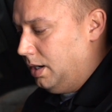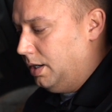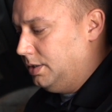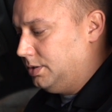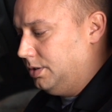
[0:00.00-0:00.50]

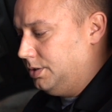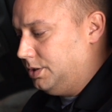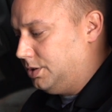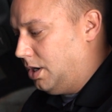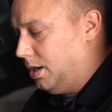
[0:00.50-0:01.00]
And as soon as
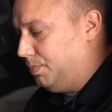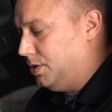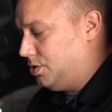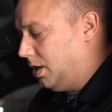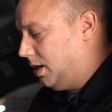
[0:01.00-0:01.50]
you start up
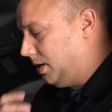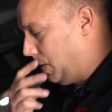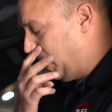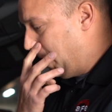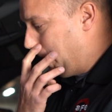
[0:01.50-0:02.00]
the truck,
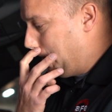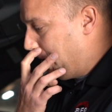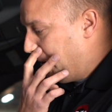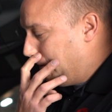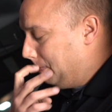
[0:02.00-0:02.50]

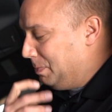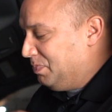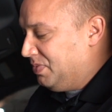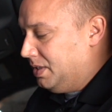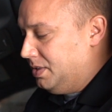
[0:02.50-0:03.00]

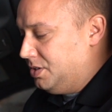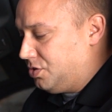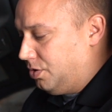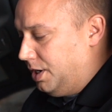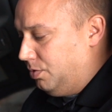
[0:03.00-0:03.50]
the
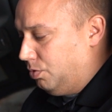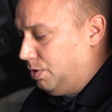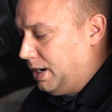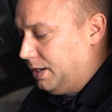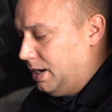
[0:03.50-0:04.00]
screen will
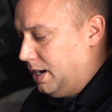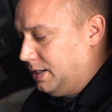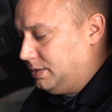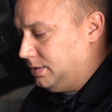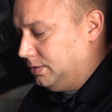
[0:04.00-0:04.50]

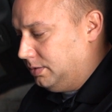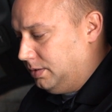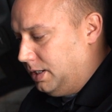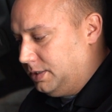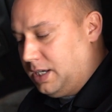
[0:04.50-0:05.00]
recognize
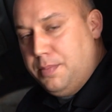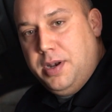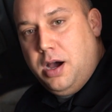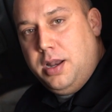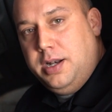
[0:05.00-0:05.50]
that it's
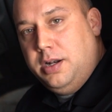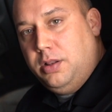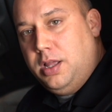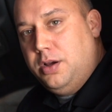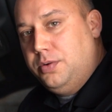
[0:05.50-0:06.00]
coming on and
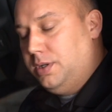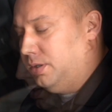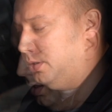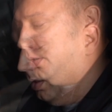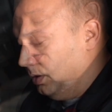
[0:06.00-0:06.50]
it'll load.
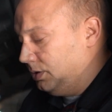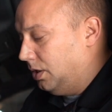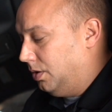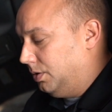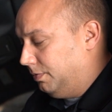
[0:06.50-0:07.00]

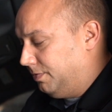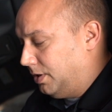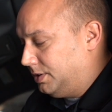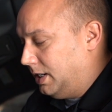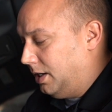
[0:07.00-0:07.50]
So
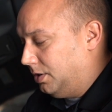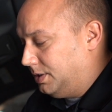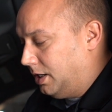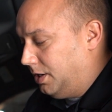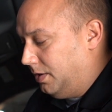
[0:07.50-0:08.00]
first thing, it'll
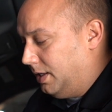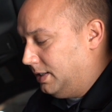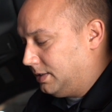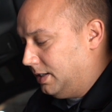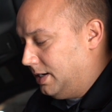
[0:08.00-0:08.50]
tell you that
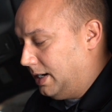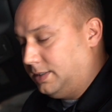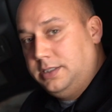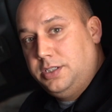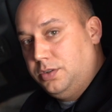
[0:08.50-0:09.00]
it's
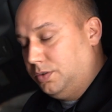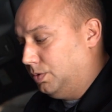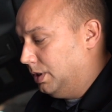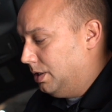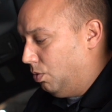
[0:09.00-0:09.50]
connected
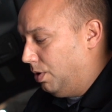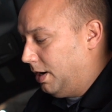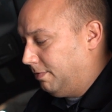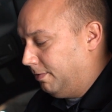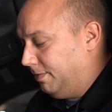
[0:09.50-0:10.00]
to
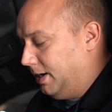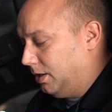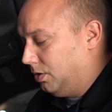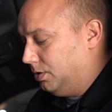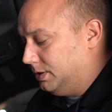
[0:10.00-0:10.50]
whatever
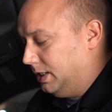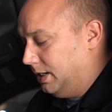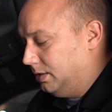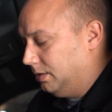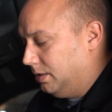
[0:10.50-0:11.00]
vehicle it's
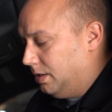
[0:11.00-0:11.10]
in,